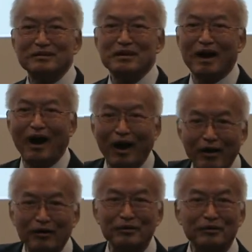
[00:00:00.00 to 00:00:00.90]

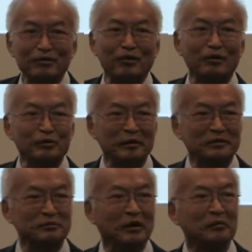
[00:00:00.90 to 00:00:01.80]
how quadruple mass
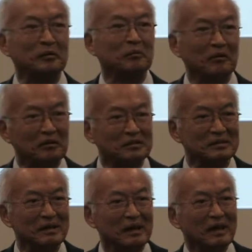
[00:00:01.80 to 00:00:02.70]
spectrometer works.
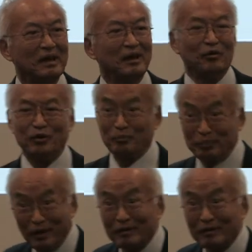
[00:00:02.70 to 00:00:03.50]
We built